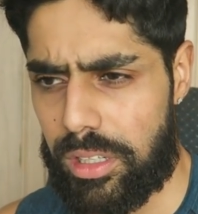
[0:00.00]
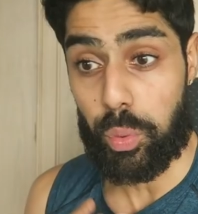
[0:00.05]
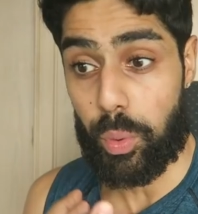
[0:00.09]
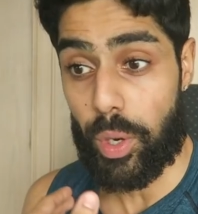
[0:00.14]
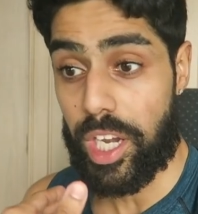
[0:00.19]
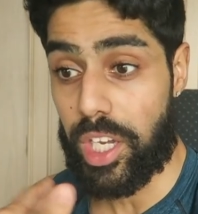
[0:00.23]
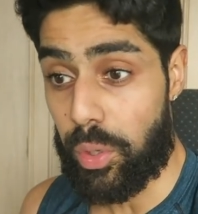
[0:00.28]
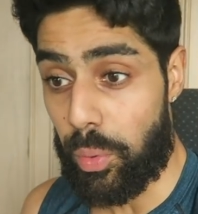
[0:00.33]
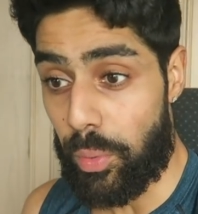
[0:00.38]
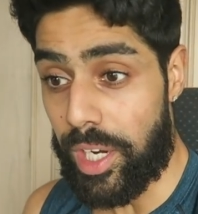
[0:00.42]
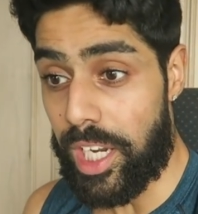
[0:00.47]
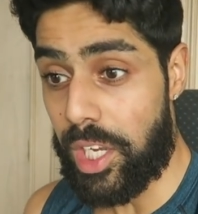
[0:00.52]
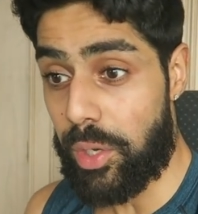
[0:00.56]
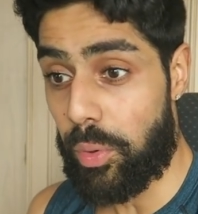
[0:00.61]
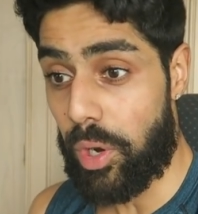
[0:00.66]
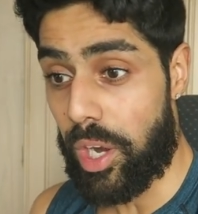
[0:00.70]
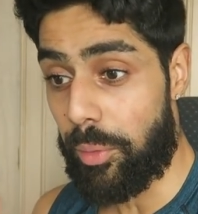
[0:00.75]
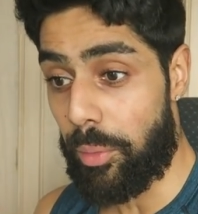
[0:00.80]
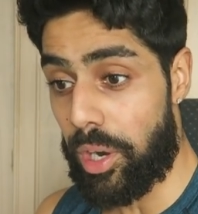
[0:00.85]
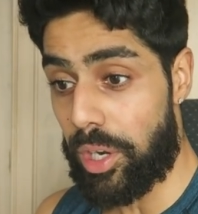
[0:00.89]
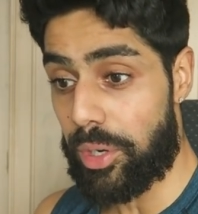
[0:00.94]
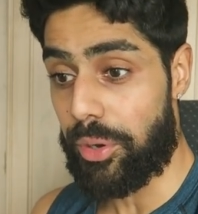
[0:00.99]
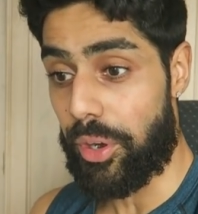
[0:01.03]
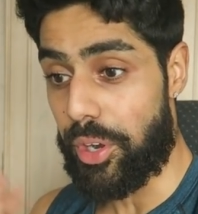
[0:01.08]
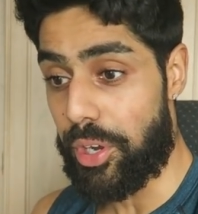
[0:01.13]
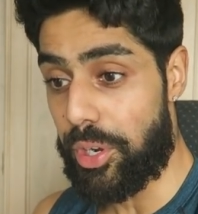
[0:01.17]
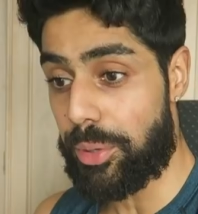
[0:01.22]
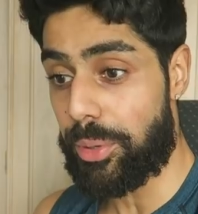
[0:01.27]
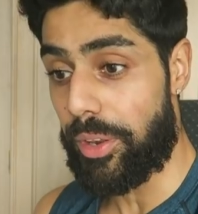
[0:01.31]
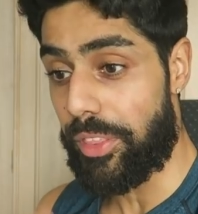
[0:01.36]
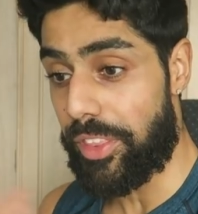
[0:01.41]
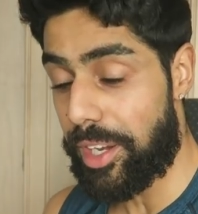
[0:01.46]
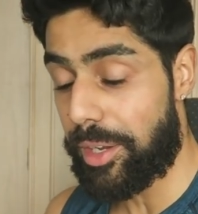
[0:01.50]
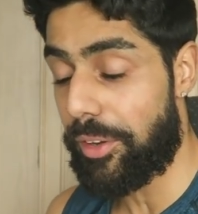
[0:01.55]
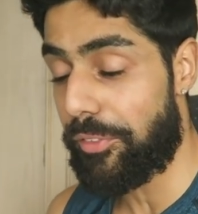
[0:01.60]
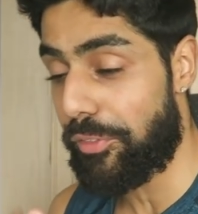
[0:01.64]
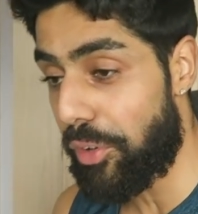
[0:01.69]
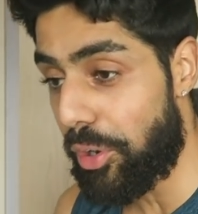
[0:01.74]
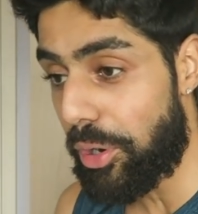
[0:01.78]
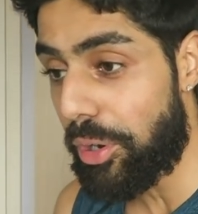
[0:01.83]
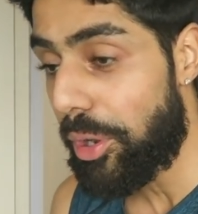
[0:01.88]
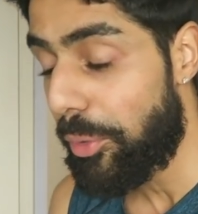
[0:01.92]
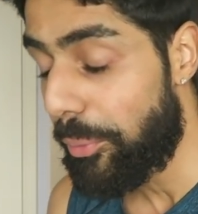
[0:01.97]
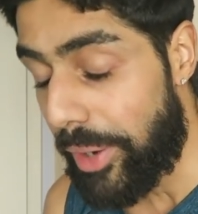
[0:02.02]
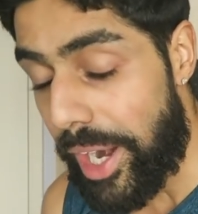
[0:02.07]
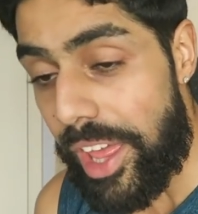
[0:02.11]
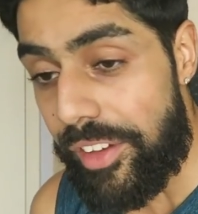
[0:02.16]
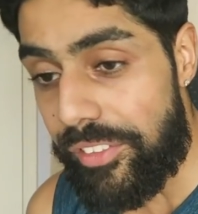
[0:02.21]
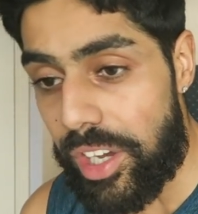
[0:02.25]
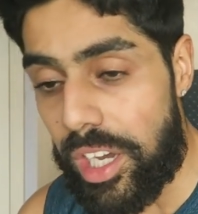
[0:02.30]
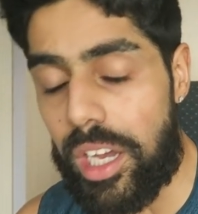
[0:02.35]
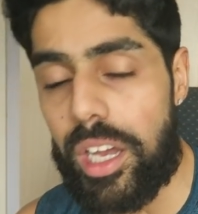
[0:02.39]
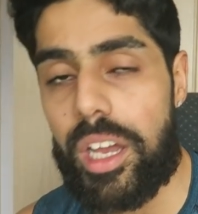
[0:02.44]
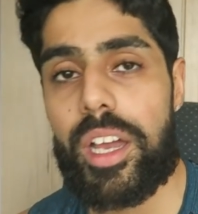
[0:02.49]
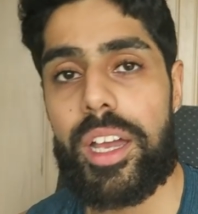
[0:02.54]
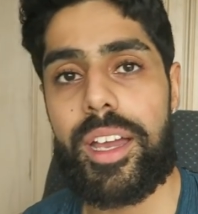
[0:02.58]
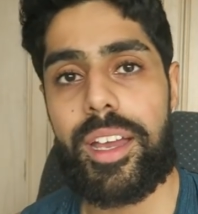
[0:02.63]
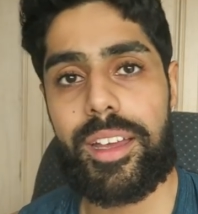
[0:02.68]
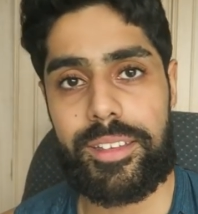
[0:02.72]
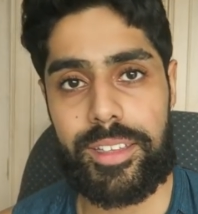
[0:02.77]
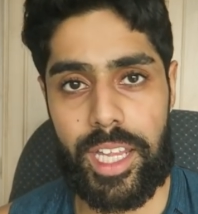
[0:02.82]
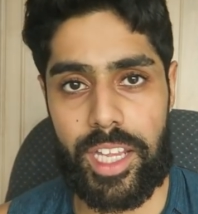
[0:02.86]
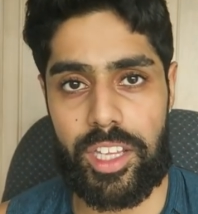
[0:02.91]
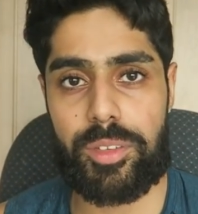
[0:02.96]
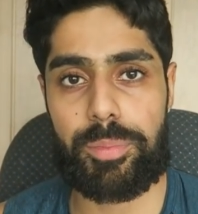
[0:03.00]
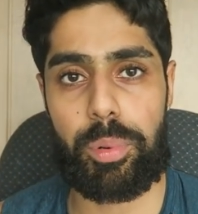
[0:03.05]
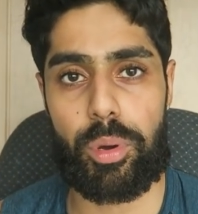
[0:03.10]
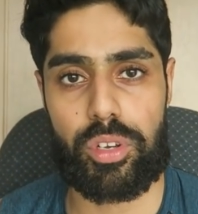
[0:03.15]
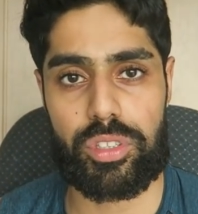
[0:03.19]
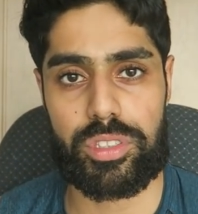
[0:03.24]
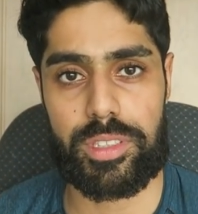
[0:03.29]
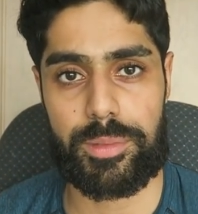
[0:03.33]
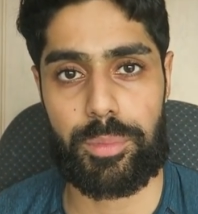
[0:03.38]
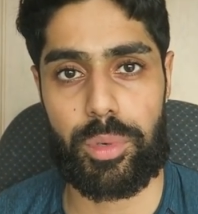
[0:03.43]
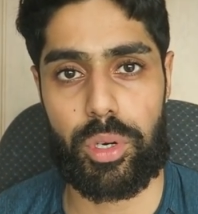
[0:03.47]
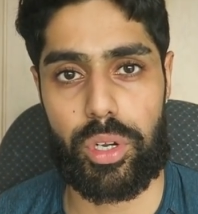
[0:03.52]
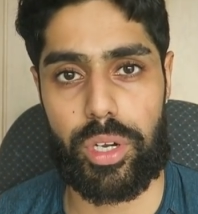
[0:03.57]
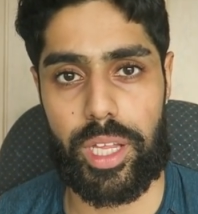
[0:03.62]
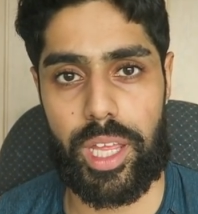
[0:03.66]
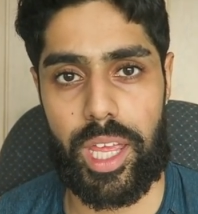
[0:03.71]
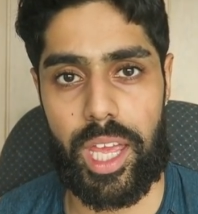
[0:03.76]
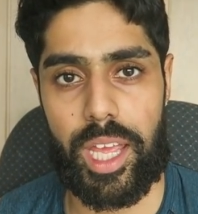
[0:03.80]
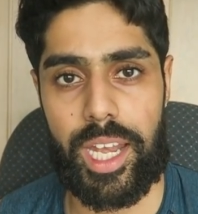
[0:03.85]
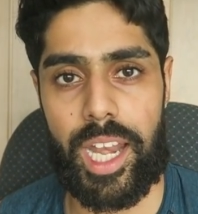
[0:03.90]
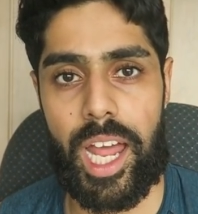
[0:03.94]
2020, 21, 22, 23, 24, whatever, take these points on board, okay?